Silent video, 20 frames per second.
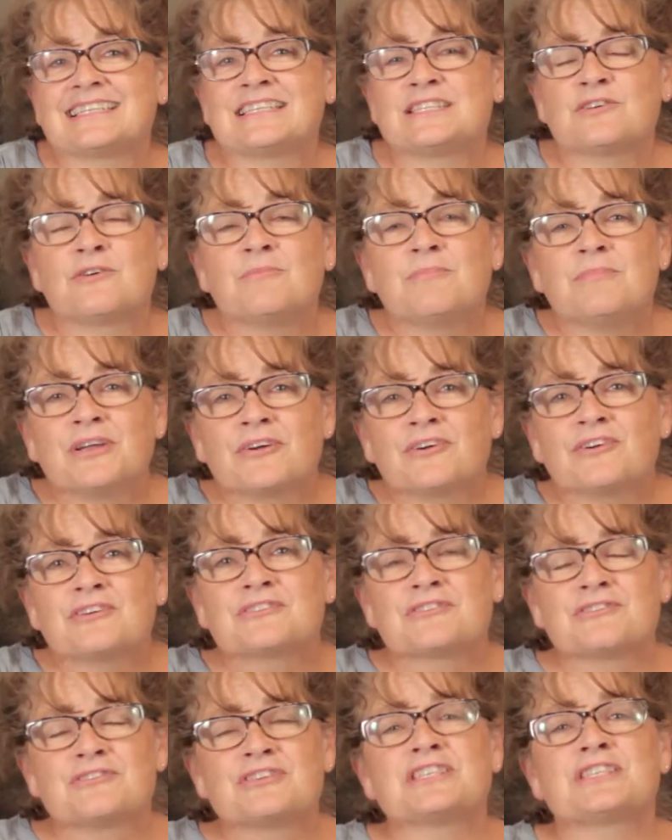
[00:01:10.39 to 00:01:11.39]
And so
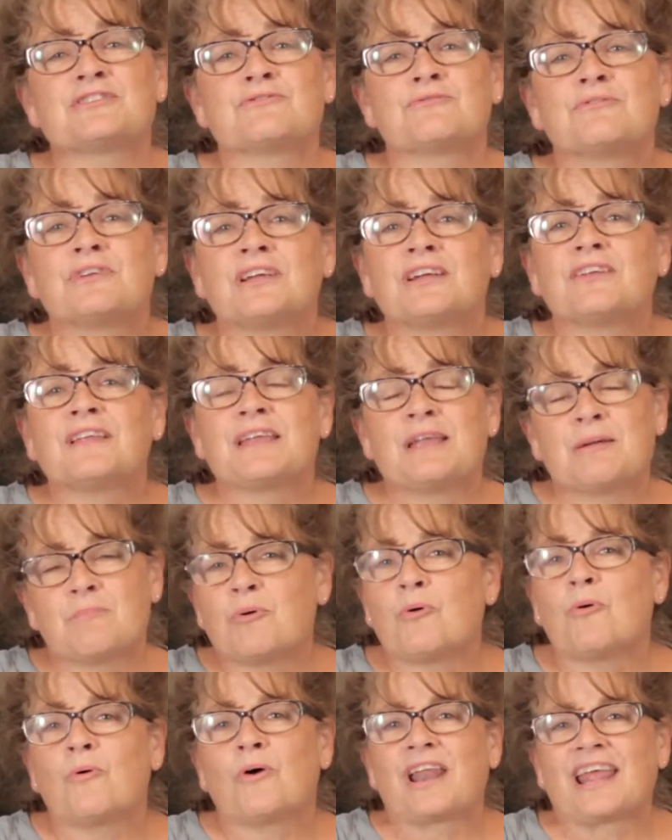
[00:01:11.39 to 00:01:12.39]
mirrors are just really
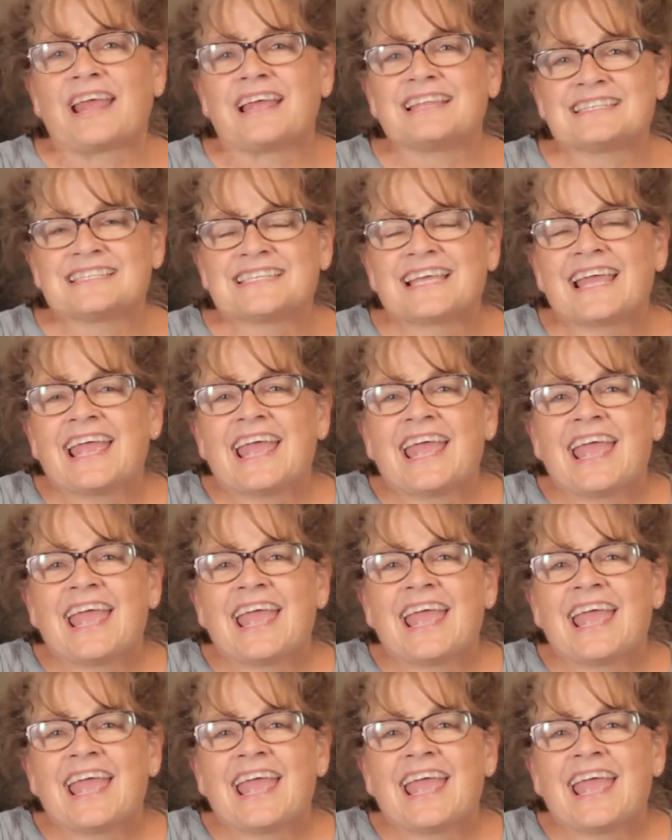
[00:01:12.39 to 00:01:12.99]
important.